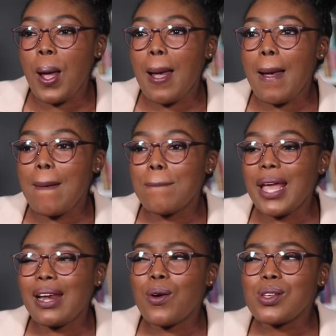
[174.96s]

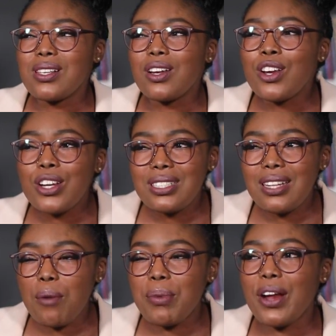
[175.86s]
And I was
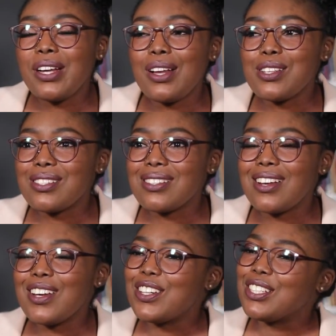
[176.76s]
apparently
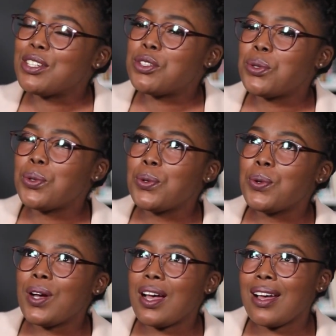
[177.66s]
allergic
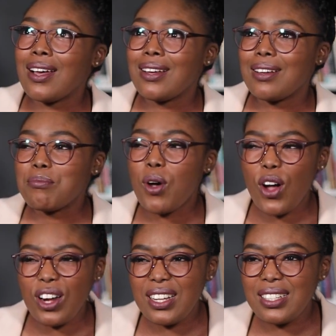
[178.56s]
to
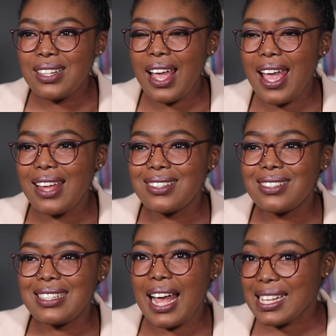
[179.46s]
pollen and
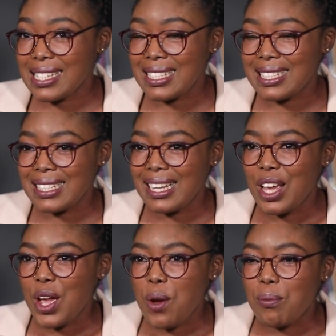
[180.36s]
dust.
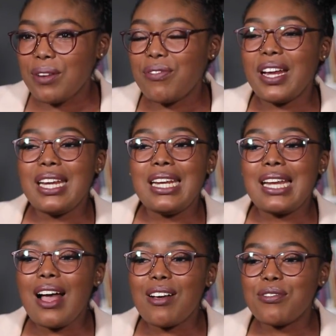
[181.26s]
But funny
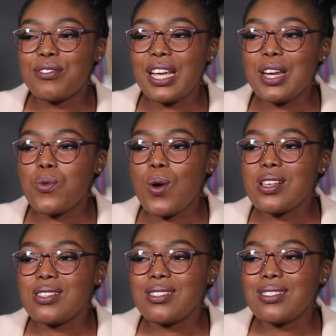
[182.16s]
enough, it
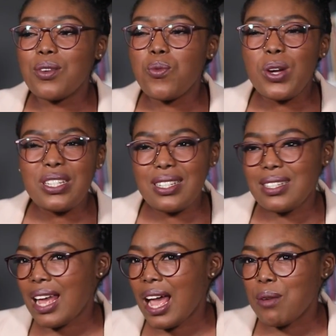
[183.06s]
was winter
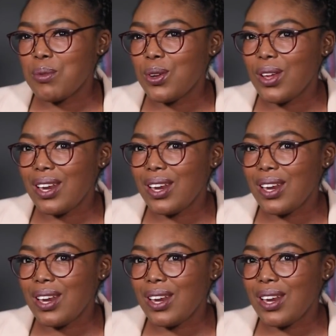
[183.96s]
time, you know,